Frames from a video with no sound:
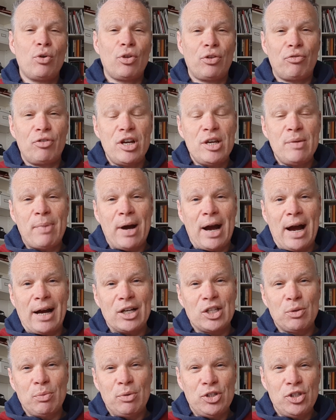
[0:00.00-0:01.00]
three
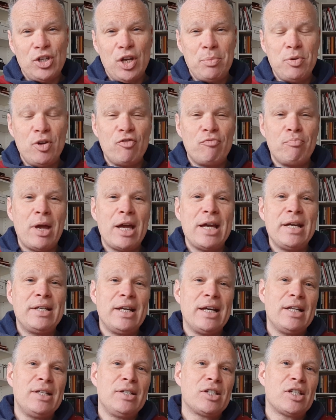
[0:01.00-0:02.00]
packs. We'll assume you've made
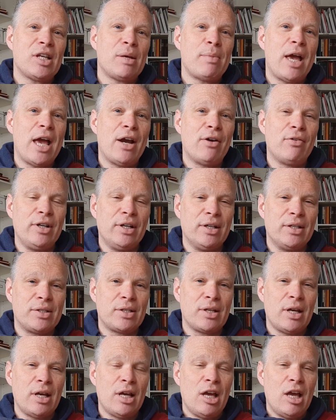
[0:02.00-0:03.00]
it in some
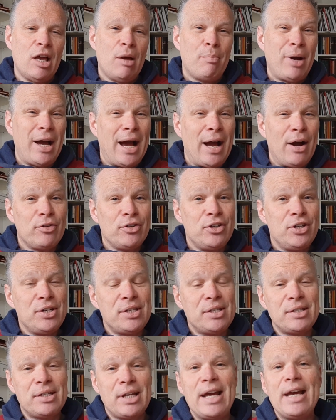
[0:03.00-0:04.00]
areas, but how can you
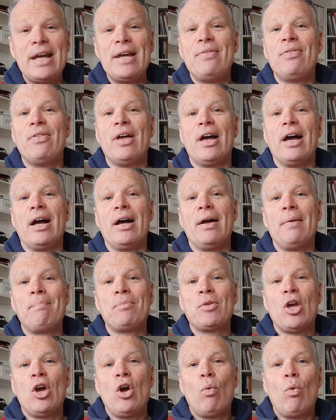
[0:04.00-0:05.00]
stay in there?
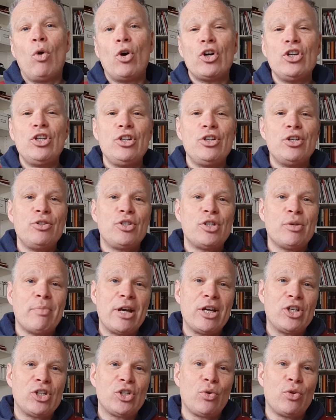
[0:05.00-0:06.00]
What can you do to
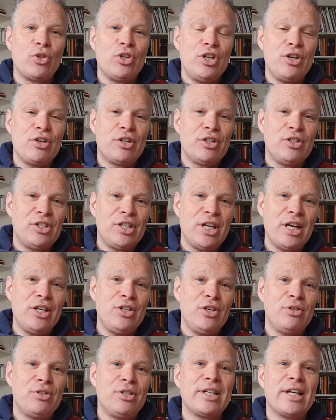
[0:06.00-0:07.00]
make sure that you
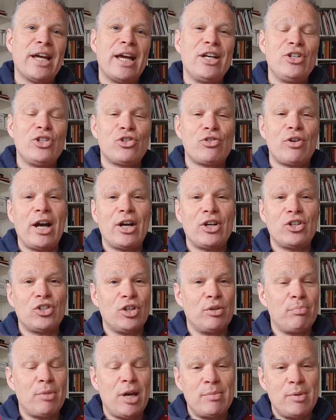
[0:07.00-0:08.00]
continue to gain
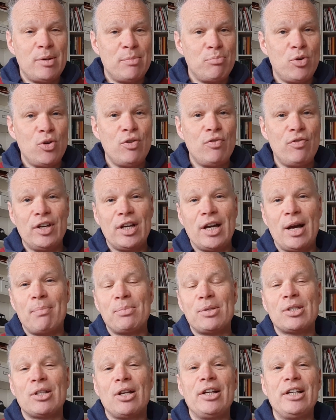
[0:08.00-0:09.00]
traction, maybe moving up
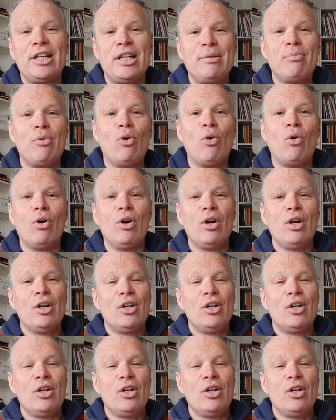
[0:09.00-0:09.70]
slightly more